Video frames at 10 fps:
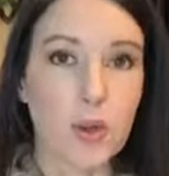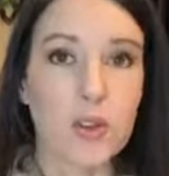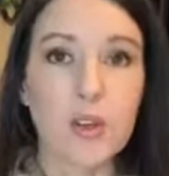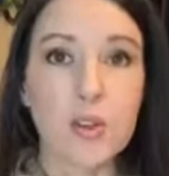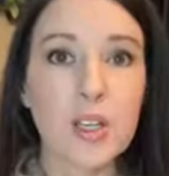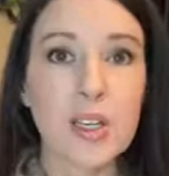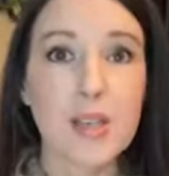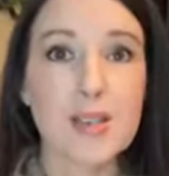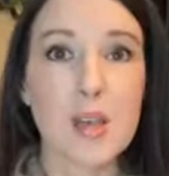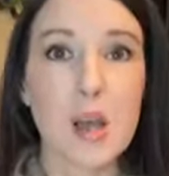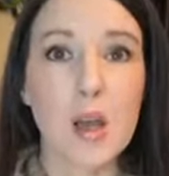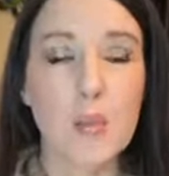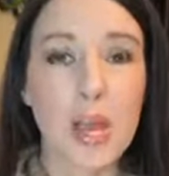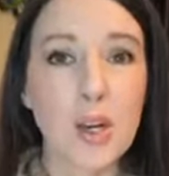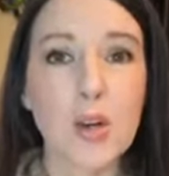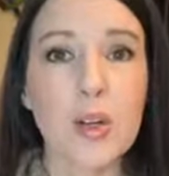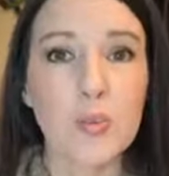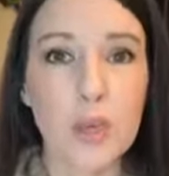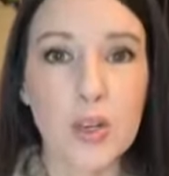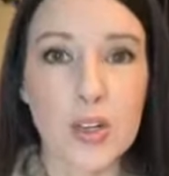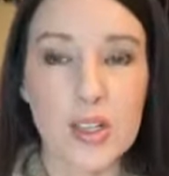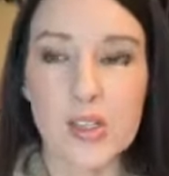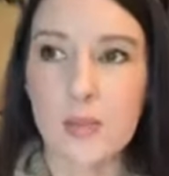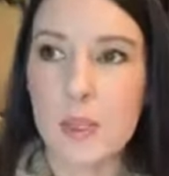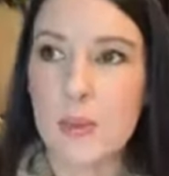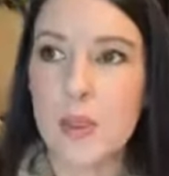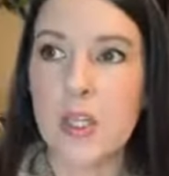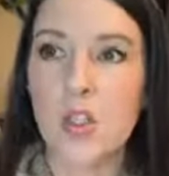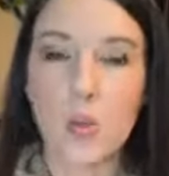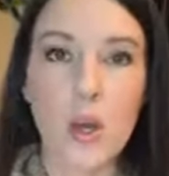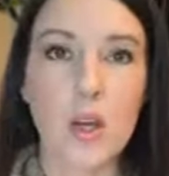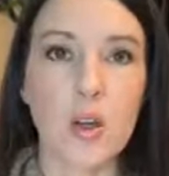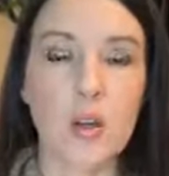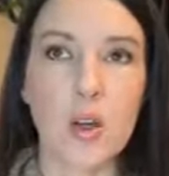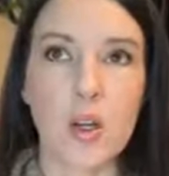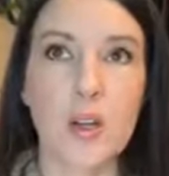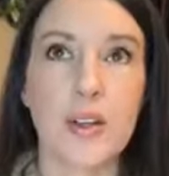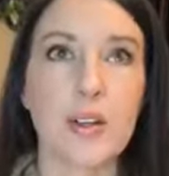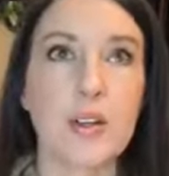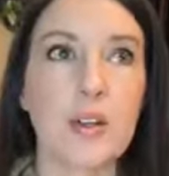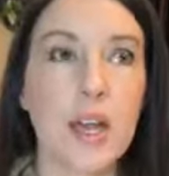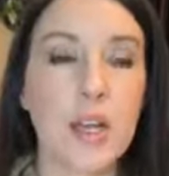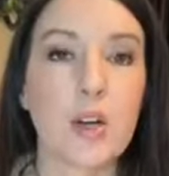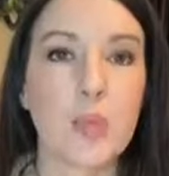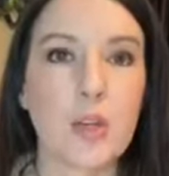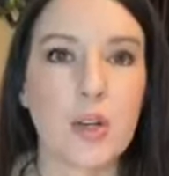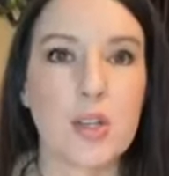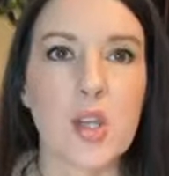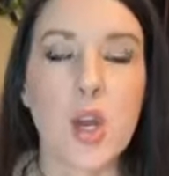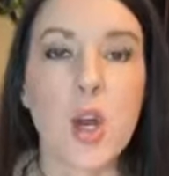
The other thing is um, anger and bitterness. Sometimes we can dwell on anger and bitterness.